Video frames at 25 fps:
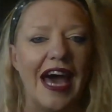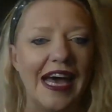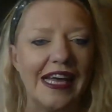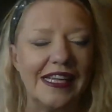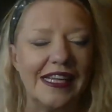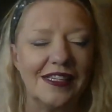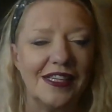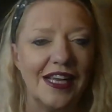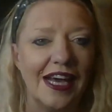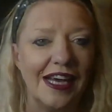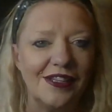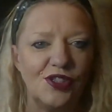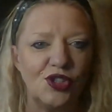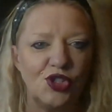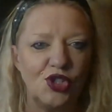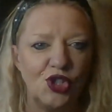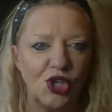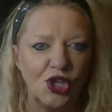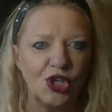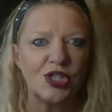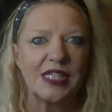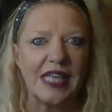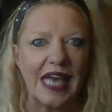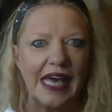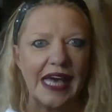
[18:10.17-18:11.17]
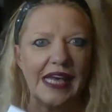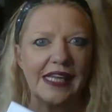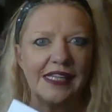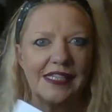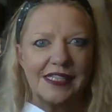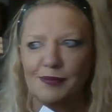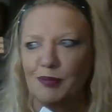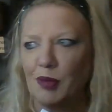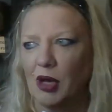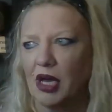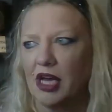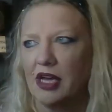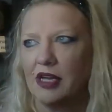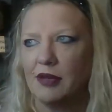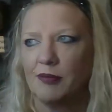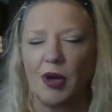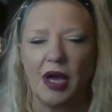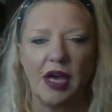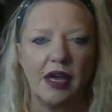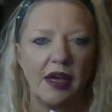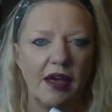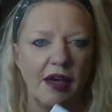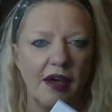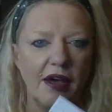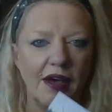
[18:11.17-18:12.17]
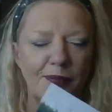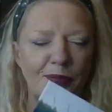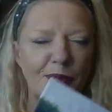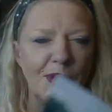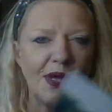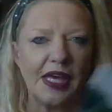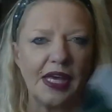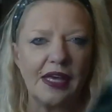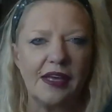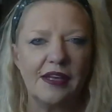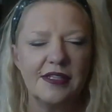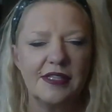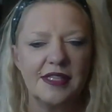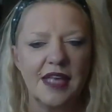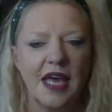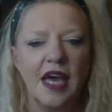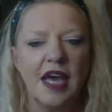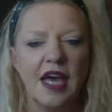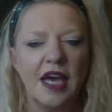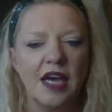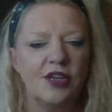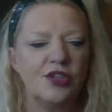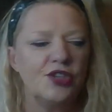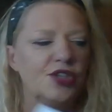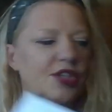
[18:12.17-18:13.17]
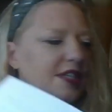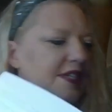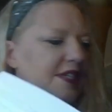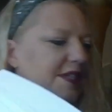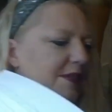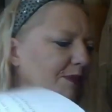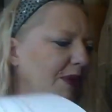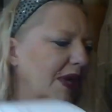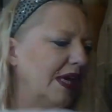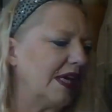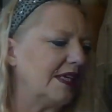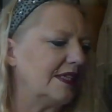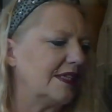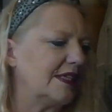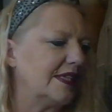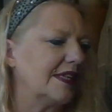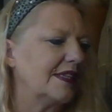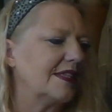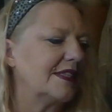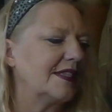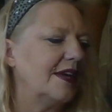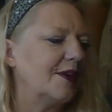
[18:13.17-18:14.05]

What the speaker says: and just get inspired by her, because she's amazing.